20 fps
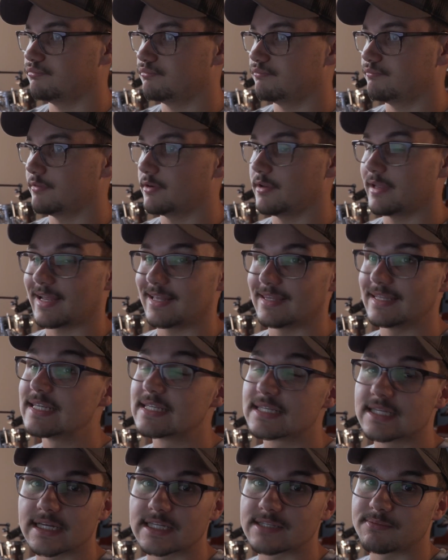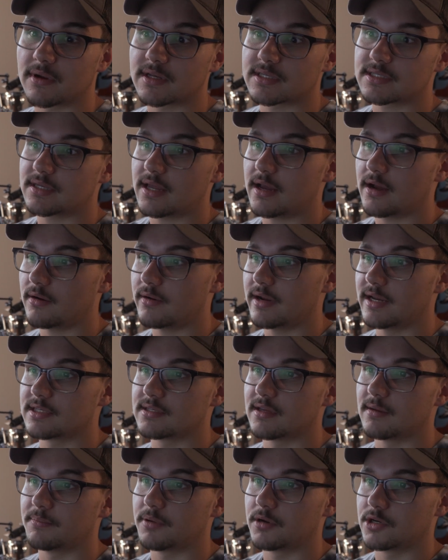for like at least 6 months now. It's
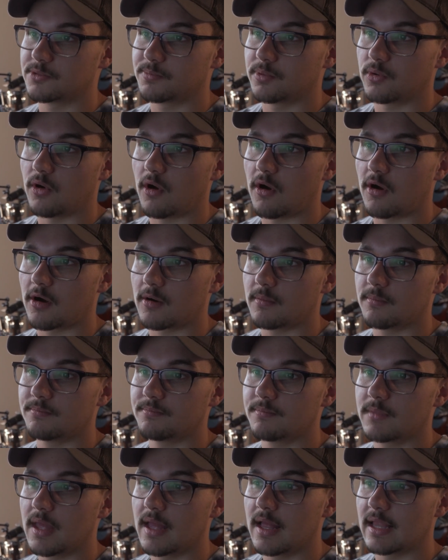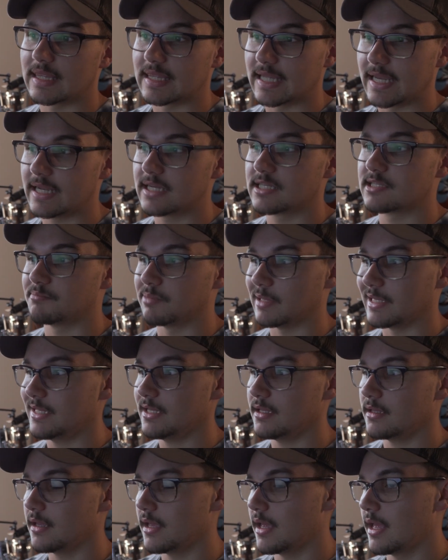a push-pull arm leg
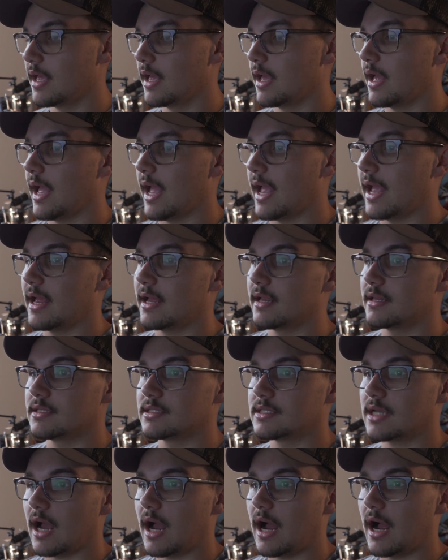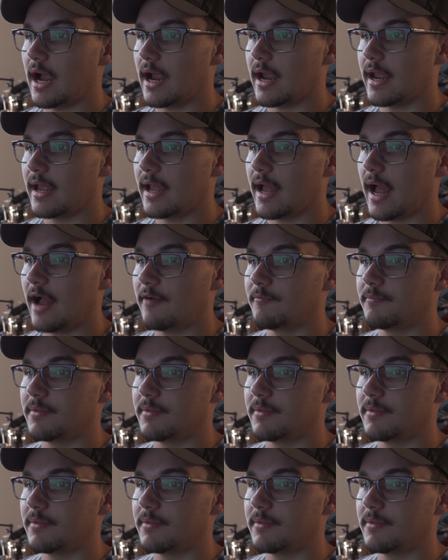split, and I have